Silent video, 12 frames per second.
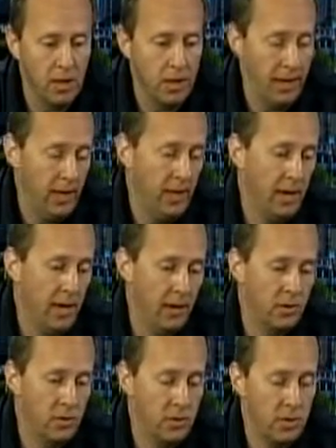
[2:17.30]

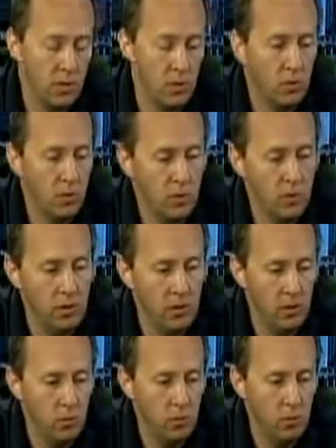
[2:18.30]
And so,
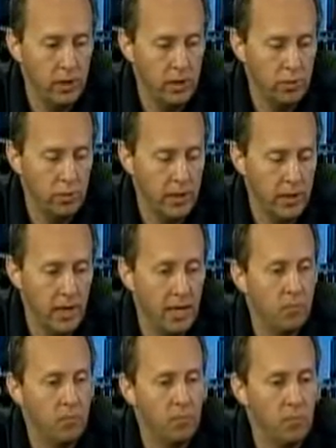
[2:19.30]
when it
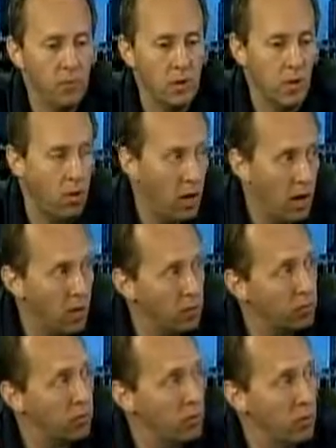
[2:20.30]
came around
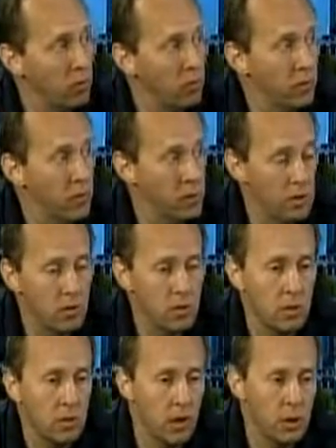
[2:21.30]
for this year's
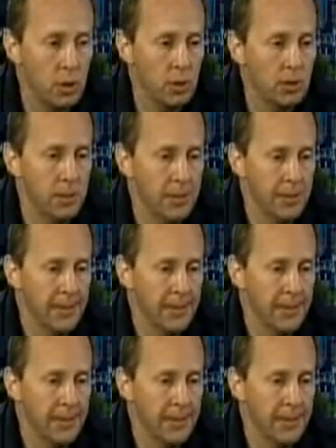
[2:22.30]
election,